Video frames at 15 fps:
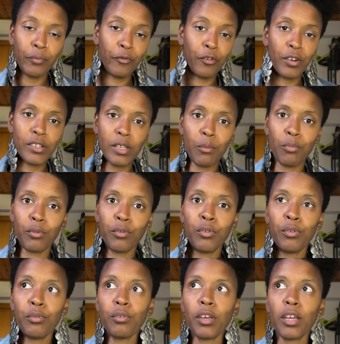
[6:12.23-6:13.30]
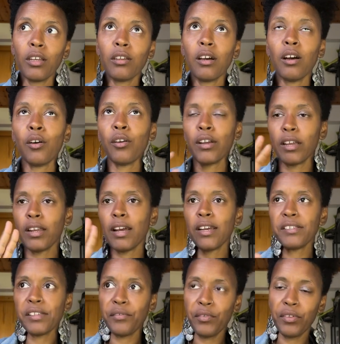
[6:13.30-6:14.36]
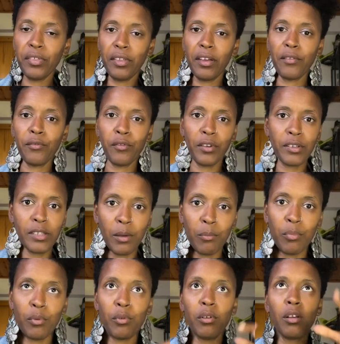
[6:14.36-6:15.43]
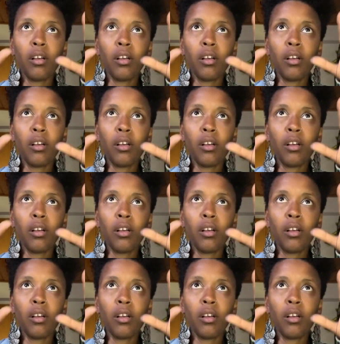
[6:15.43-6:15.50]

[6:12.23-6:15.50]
for example, you can organize everything. For example,